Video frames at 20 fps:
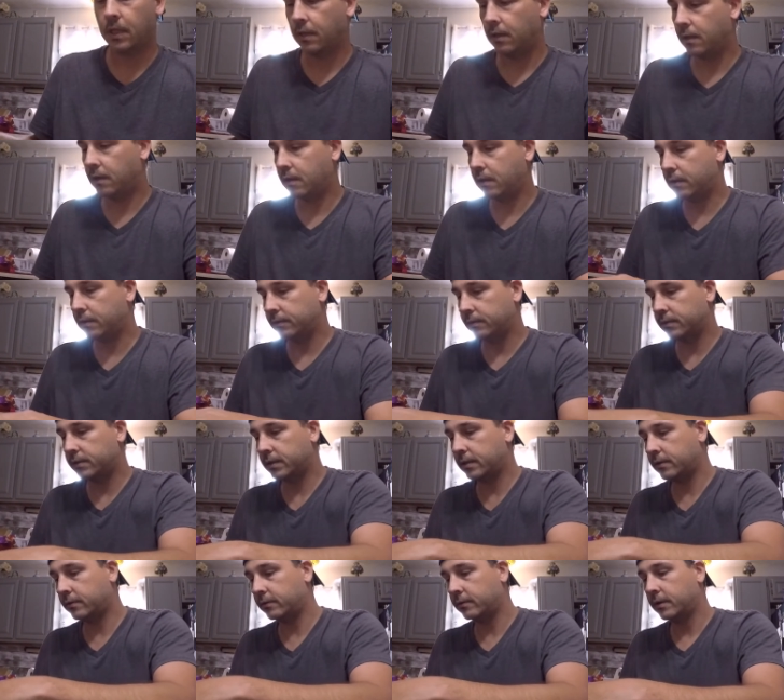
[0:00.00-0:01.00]
alright,
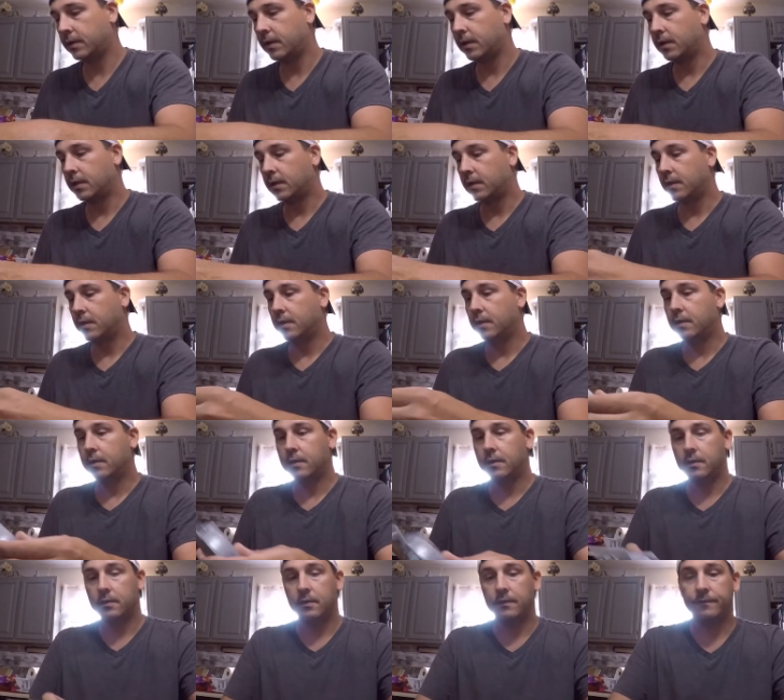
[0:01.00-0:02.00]
so
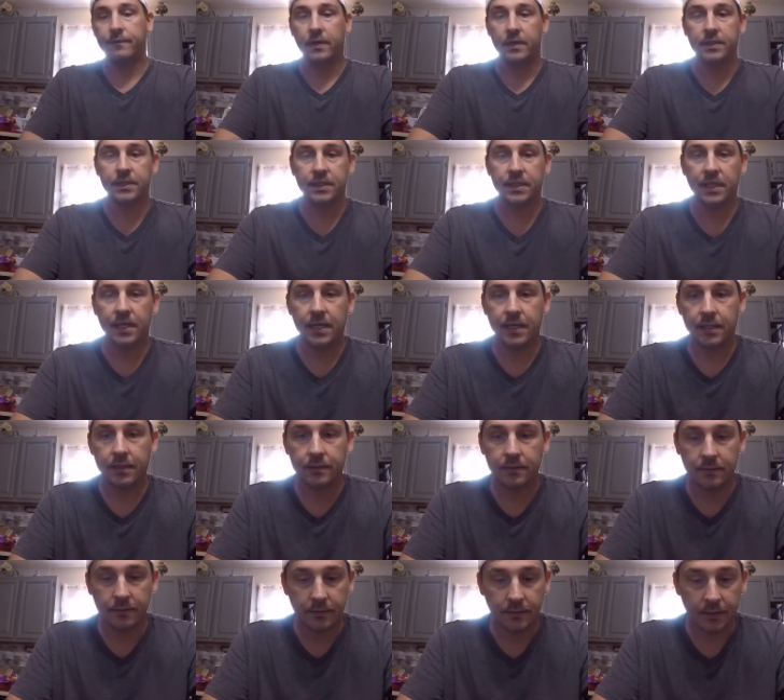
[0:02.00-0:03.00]
the first
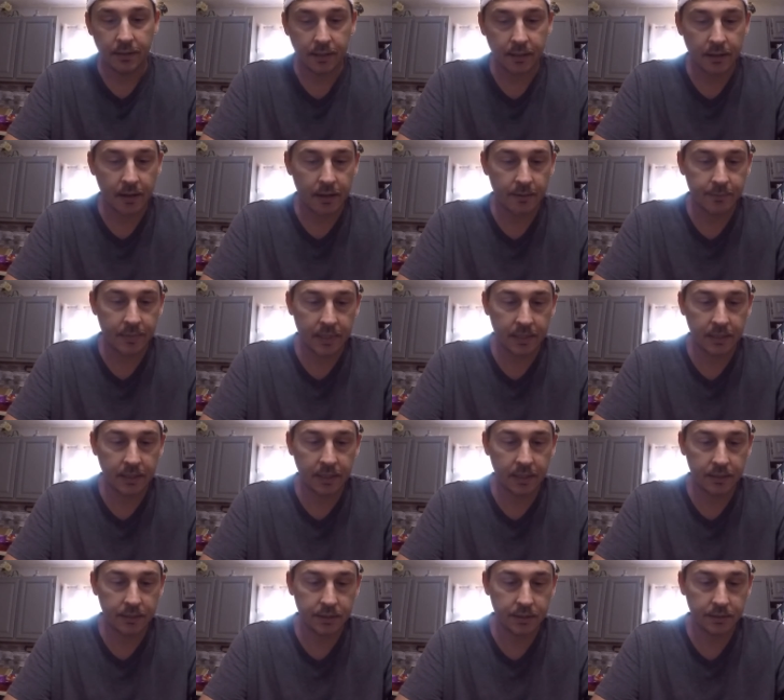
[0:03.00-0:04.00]
thing that caught my
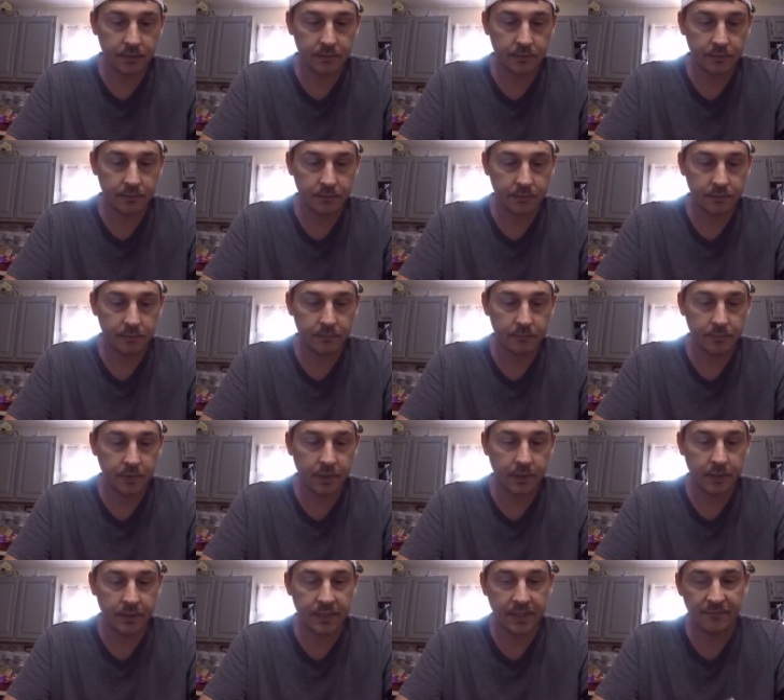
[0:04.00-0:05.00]
attention,
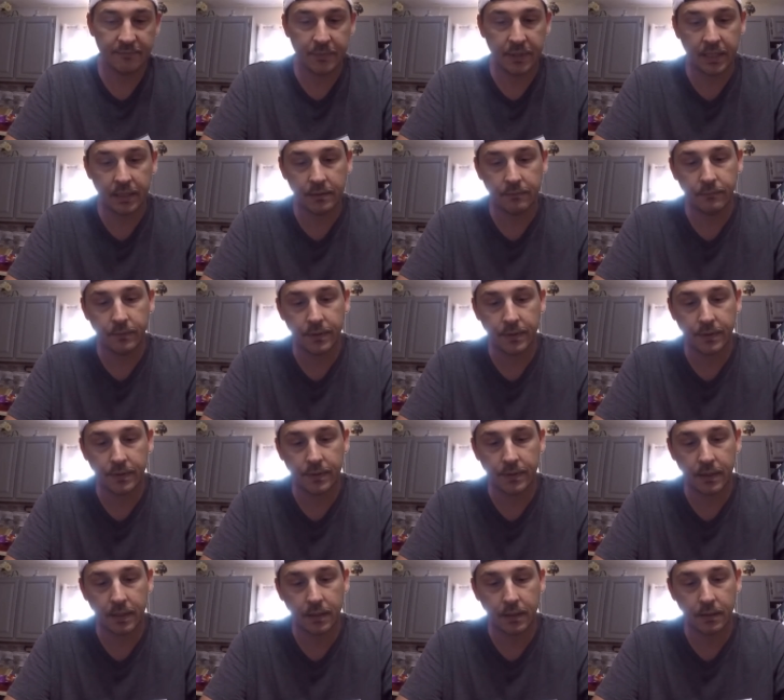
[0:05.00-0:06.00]
because I've been
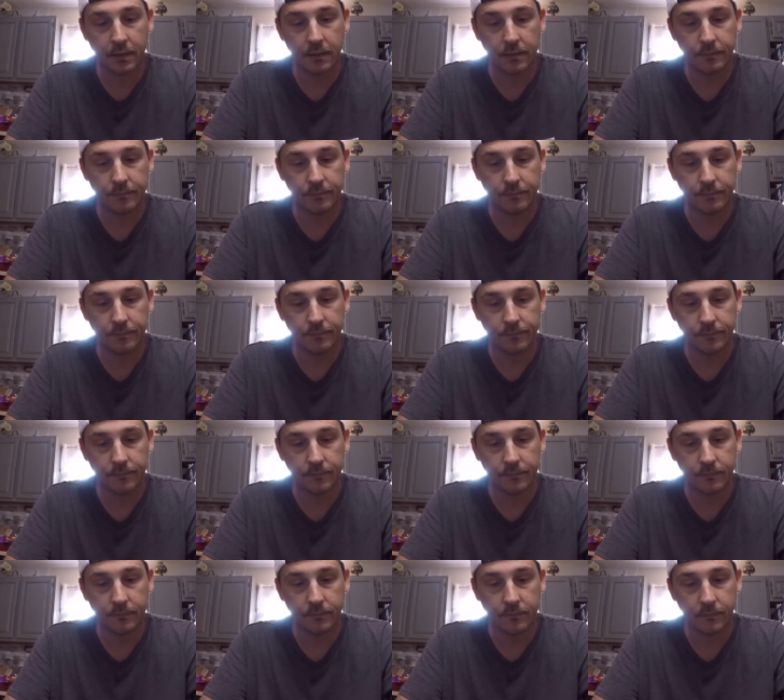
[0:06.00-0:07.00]
with uh,
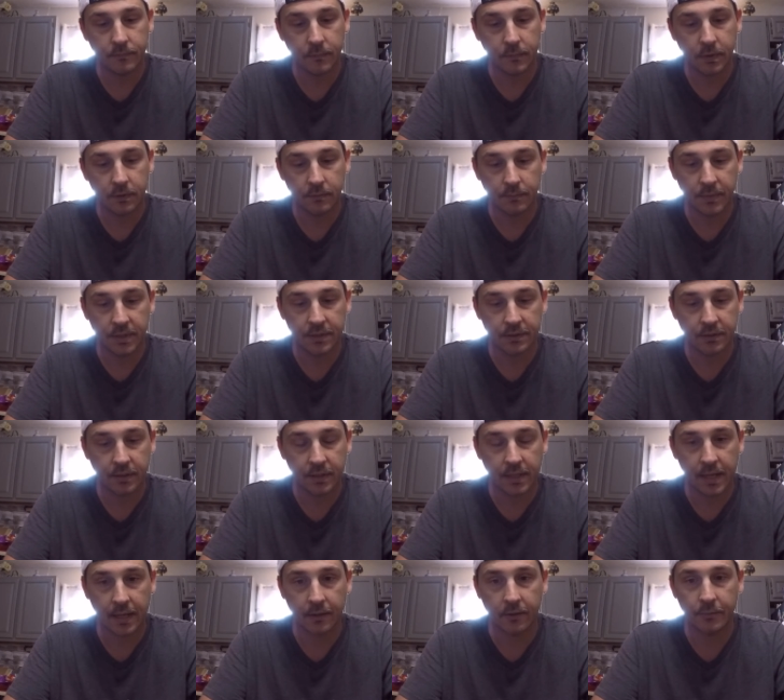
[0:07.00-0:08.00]
Mystery
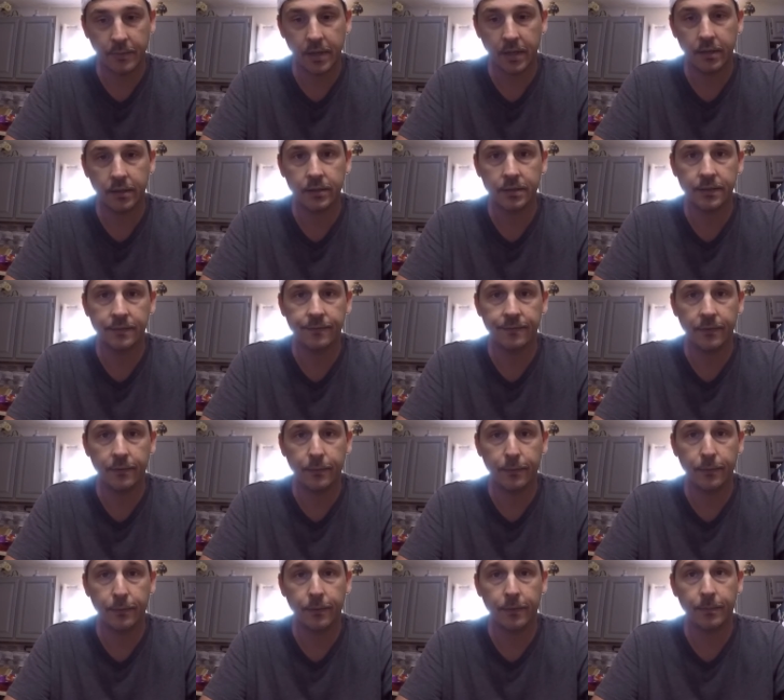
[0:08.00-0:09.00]
Tackle Box
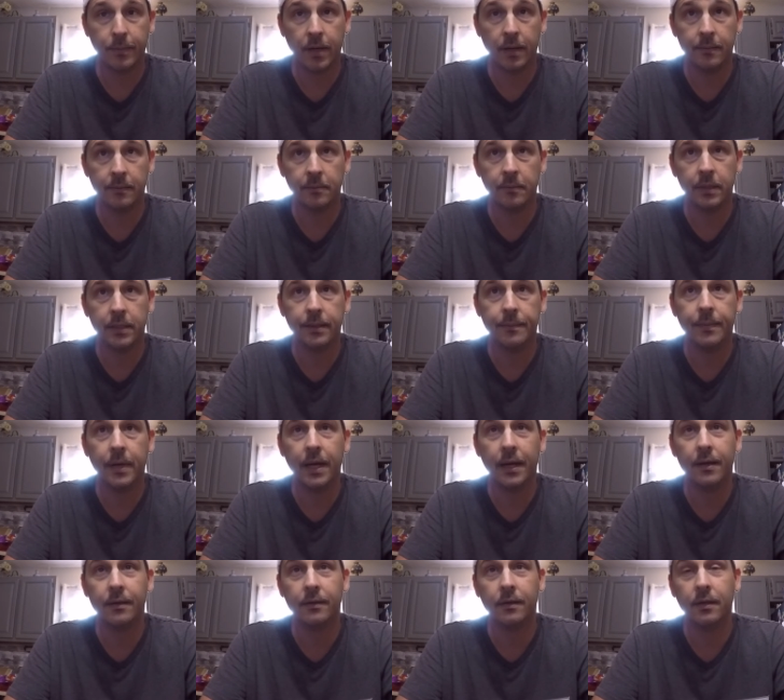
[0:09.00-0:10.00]
for probably
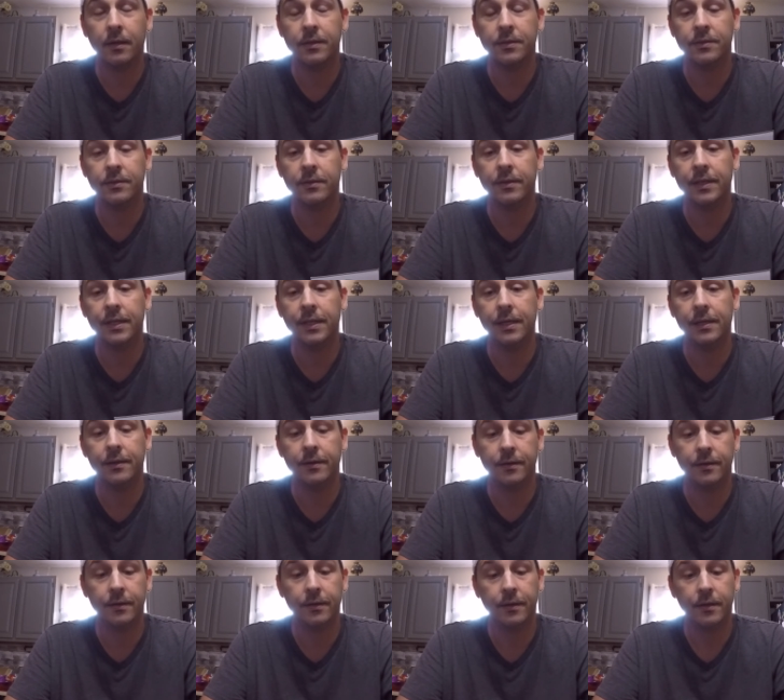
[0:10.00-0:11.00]
about close to a year,